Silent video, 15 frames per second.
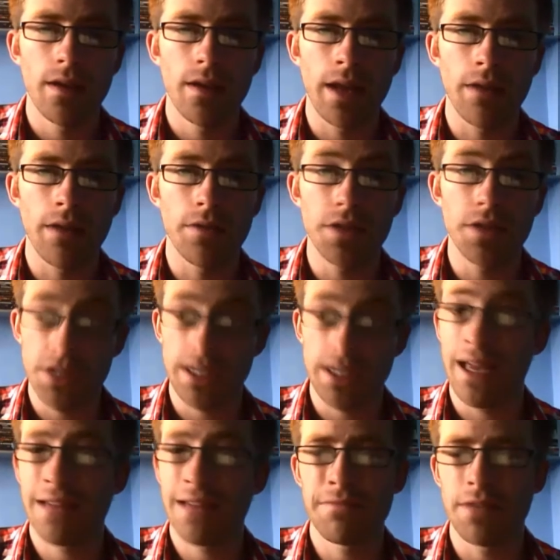Now, this
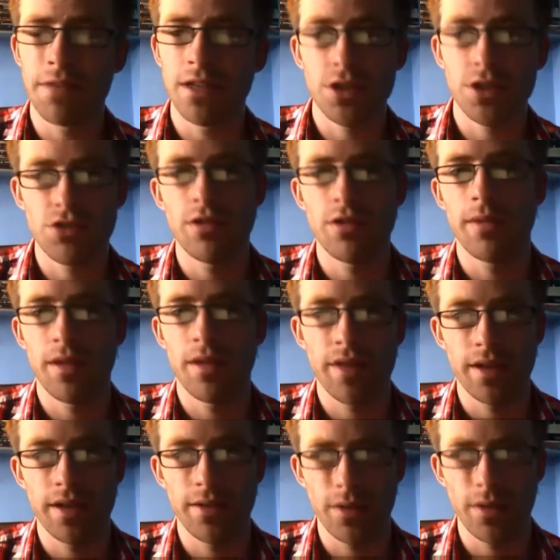can be extremely
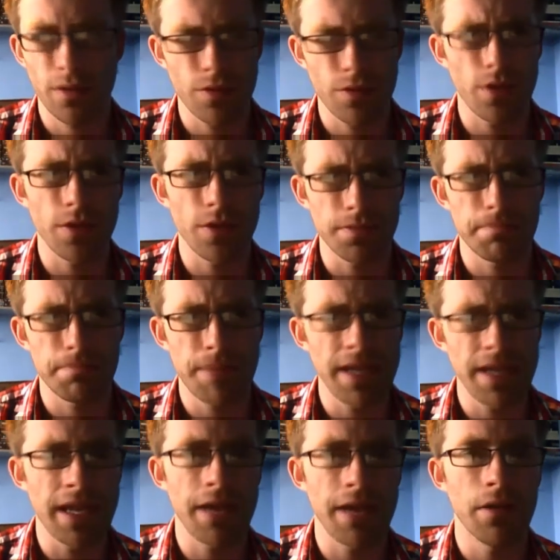effective if you've got those
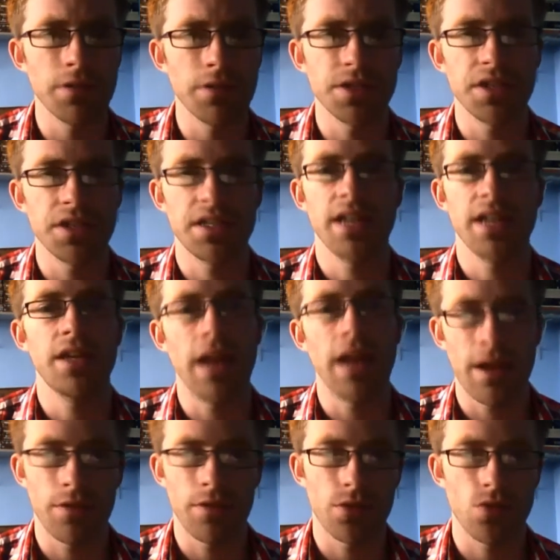big heroes in your deck, your
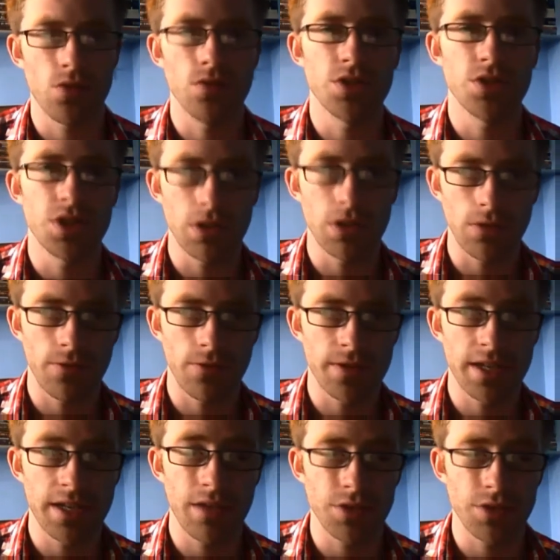Aragorns, your
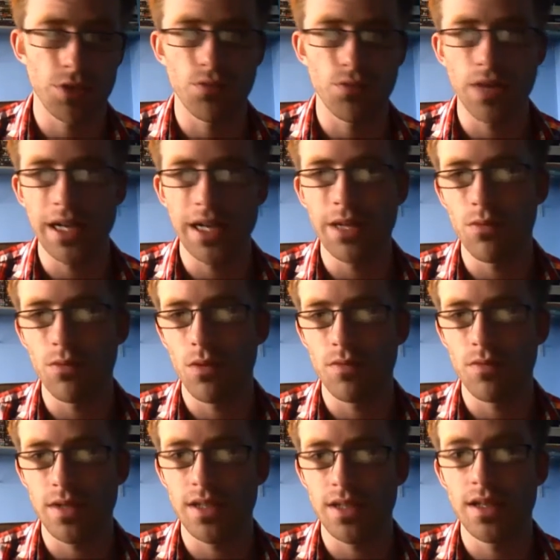Glorfindels, your really
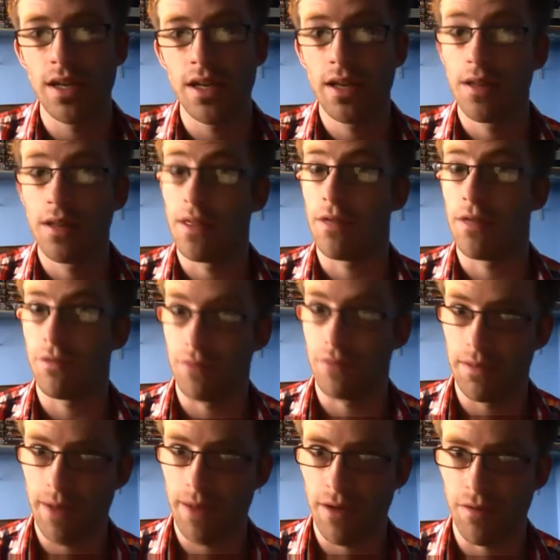wounded, therefore
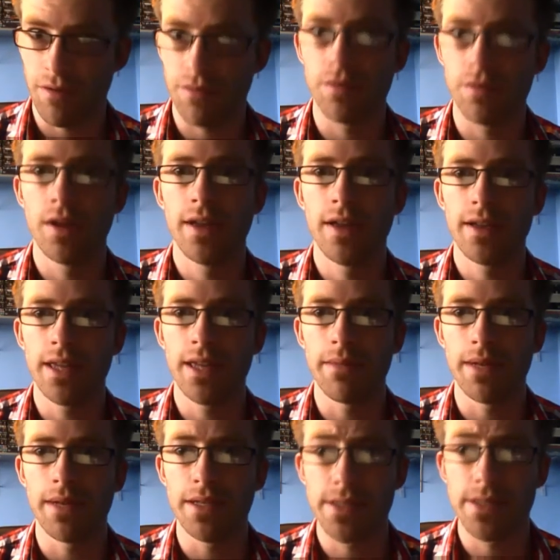really powerful,
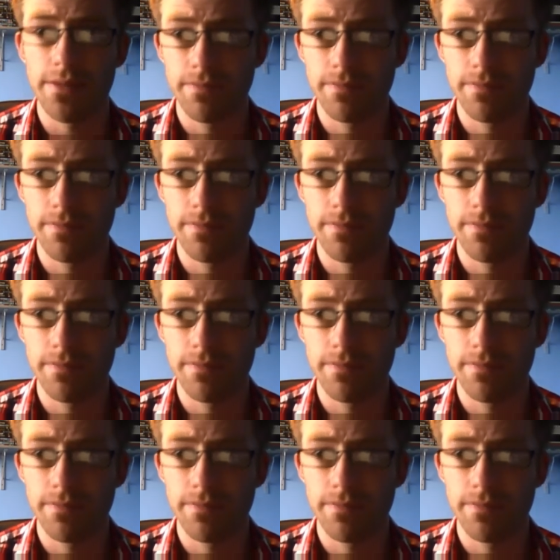Gimlis.